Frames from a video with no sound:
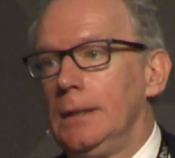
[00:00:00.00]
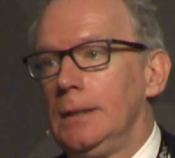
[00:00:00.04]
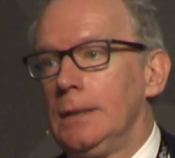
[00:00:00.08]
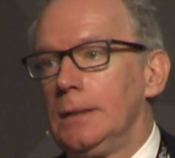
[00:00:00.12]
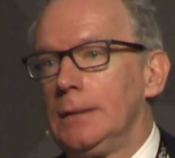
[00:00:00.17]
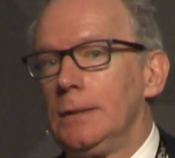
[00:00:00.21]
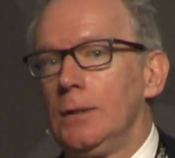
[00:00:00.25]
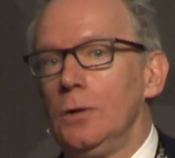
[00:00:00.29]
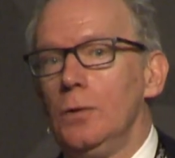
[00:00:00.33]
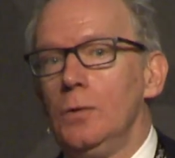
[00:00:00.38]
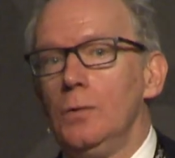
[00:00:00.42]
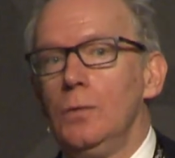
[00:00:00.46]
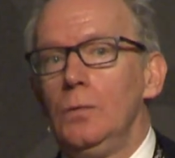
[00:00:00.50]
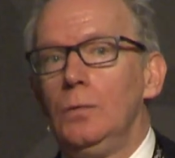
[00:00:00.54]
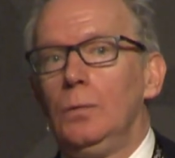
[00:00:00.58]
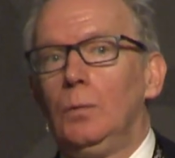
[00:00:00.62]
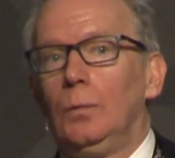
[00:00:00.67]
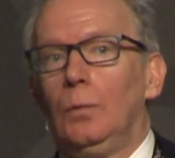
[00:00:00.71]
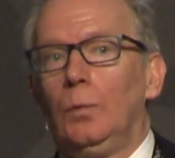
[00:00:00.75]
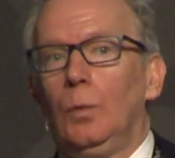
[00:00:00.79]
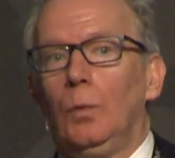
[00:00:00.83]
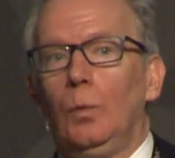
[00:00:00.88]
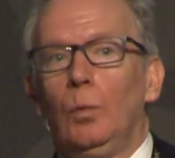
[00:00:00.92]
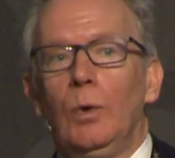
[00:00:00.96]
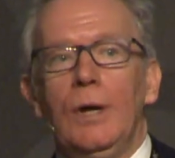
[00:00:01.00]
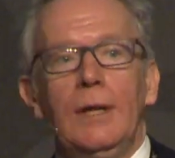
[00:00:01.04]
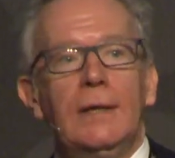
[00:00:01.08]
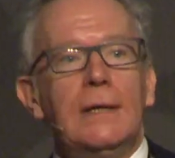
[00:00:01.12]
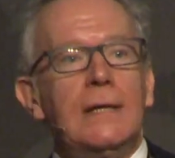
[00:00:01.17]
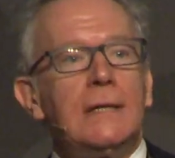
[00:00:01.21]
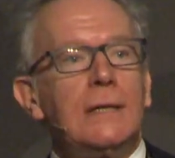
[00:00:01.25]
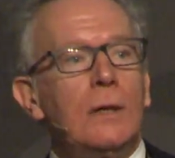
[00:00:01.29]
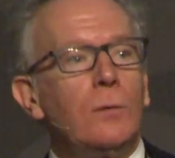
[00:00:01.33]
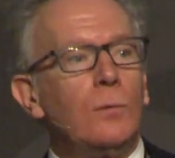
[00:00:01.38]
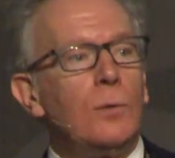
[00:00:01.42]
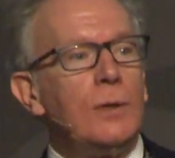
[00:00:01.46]
So one of the
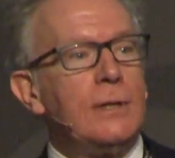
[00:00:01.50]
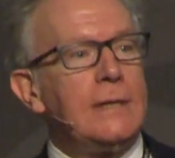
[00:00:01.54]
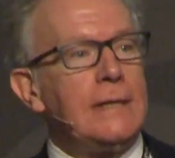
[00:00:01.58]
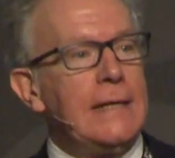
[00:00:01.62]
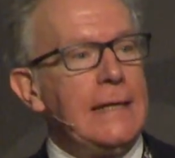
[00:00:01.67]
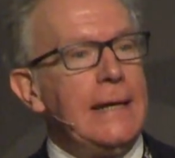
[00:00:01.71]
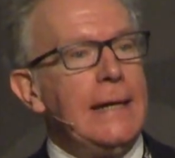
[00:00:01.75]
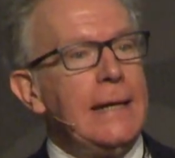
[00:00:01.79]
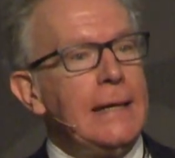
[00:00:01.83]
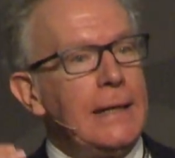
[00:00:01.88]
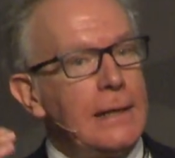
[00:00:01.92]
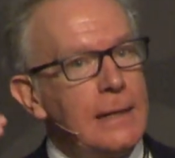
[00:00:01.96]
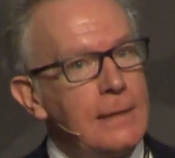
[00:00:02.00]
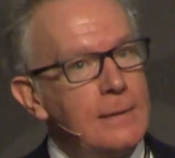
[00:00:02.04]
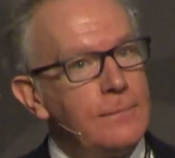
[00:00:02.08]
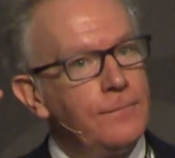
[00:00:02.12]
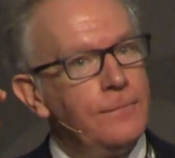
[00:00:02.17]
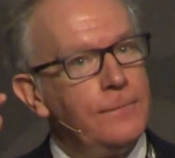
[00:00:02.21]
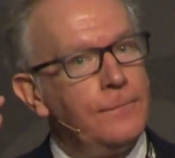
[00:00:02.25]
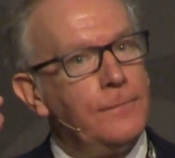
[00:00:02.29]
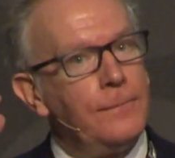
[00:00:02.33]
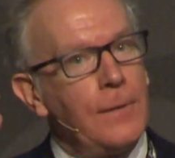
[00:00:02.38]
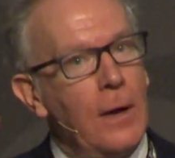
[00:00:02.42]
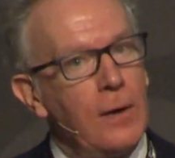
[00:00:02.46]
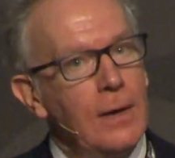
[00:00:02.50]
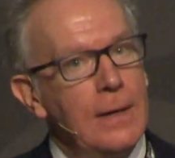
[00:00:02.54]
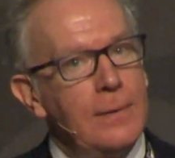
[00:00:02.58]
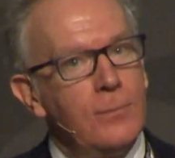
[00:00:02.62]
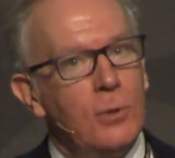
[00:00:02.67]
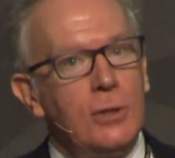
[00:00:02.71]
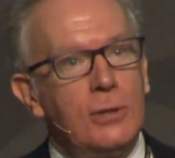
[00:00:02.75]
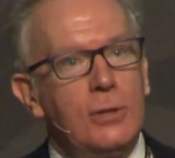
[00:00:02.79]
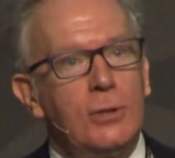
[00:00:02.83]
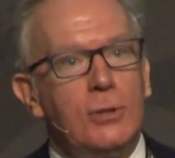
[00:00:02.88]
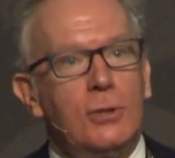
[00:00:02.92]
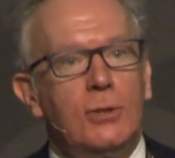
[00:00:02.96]
things that we're seeing, and it's very
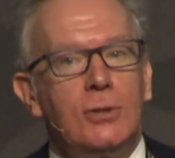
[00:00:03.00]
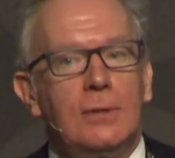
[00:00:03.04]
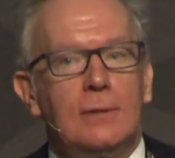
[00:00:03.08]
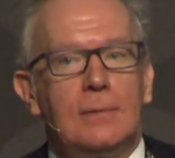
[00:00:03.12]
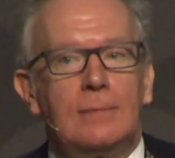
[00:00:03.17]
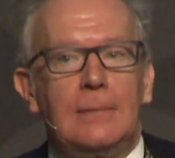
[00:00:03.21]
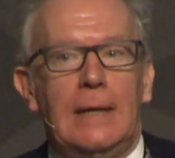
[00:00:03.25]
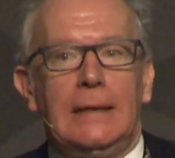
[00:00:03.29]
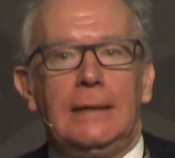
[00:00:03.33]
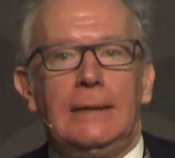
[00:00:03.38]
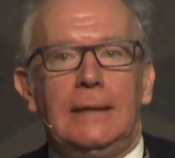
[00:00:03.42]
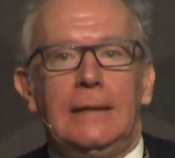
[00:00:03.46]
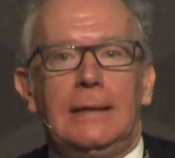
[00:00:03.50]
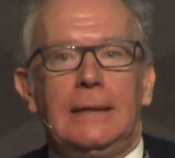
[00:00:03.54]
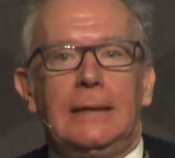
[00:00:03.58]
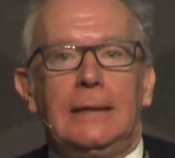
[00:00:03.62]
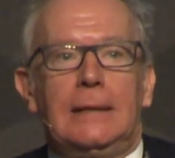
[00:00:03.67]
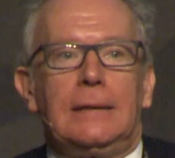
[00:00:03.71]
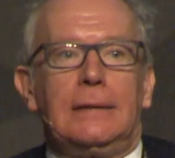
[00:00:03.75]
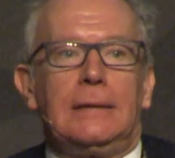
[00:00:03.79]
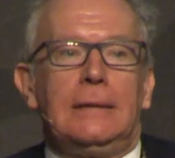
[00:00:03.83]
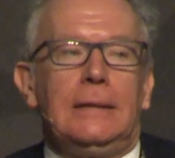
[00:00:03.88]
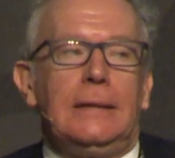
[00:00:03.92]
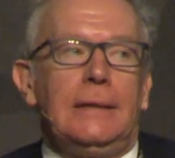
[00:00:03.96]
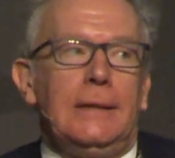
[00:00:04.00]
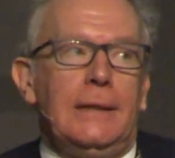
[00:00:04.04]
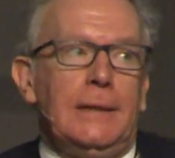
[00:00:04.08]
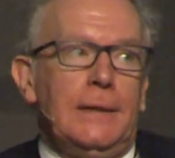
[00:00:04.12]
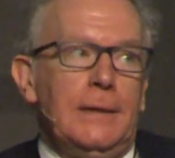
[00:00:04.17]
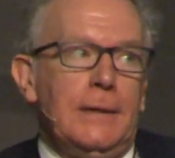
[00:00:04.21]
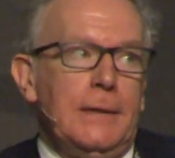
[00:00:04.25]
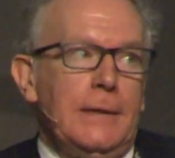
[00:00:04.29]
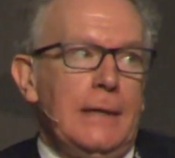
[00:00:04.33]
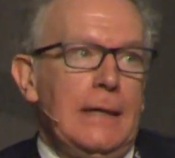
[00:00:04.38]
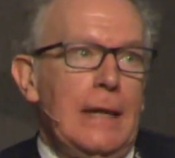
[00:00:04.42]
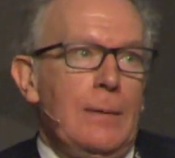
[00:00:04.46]
much, I think,
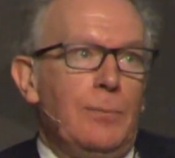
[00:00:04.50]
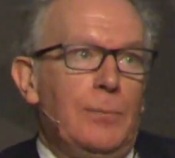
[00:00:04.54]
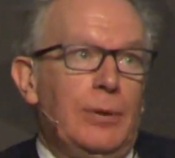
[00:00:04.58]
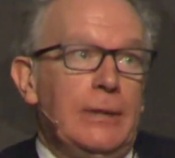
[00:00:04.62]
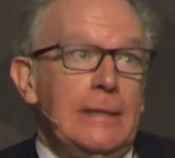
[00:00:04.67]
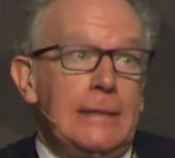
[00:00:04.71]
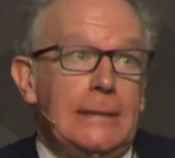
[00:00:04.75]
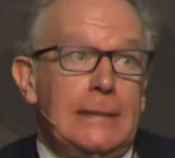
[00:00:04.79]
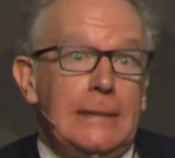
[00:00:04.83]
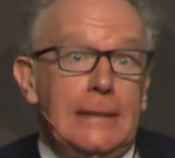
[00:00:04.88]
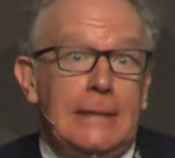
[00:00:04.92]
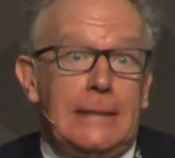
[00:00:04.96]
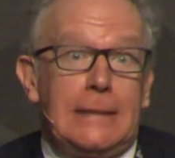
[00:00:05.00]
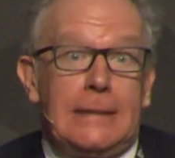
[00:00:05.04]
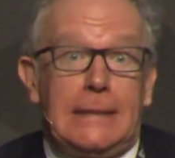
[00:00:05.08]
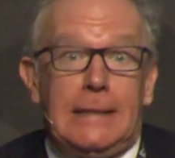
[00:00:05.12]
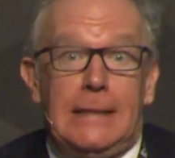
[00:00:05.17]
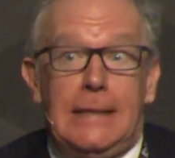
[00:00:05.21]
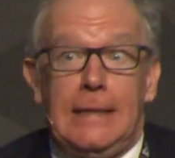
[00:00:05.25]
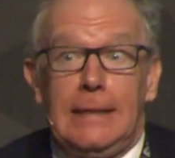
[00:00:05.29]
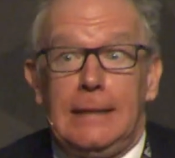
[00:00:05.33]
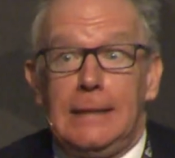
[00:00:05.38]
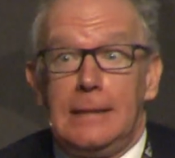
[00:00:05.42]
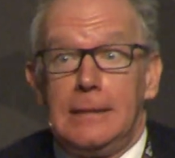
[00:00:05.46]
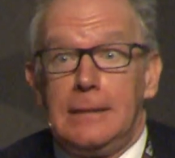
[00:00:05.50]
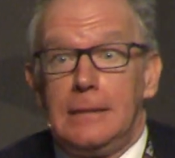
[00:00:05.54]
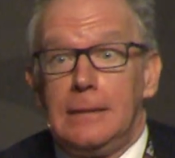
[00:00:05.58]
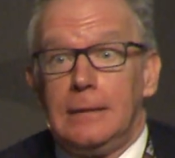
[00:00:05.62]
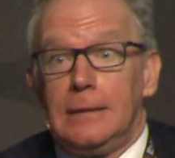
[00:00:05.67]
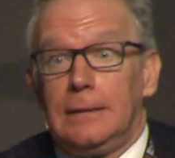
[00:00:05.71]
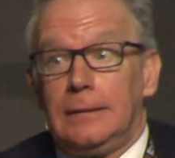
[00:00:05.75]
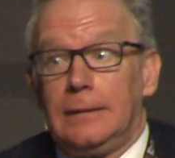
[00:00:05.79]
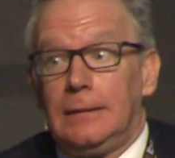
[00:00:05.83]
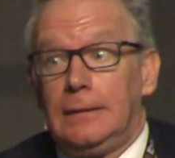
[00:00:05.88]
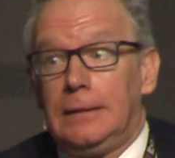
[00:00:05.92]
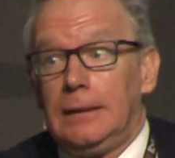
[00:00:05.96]
implicit in
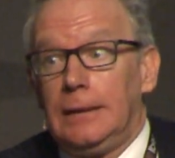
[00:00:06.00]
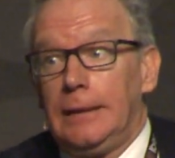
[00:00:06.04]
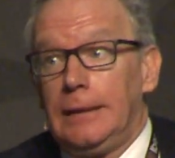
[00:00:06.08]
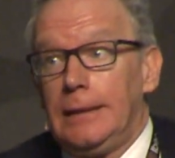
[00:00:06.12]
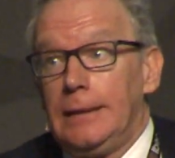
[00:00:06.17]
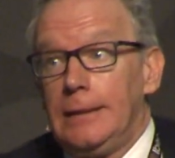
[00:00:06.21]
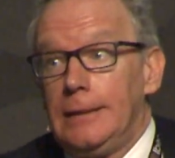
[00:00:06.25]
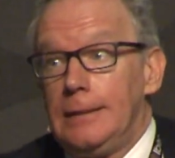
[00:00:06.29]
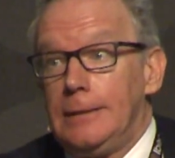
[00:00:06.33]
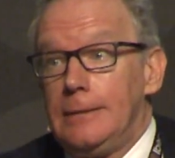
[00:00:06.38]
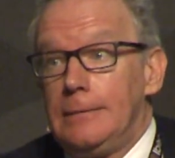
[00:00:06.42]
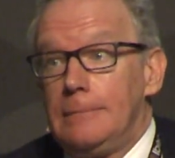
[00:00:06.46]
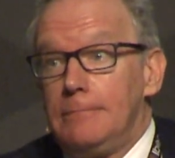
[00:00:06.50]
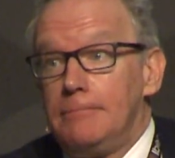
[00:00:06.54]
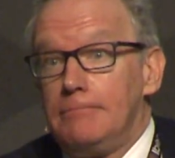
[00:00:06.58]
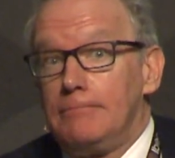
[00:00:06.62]
the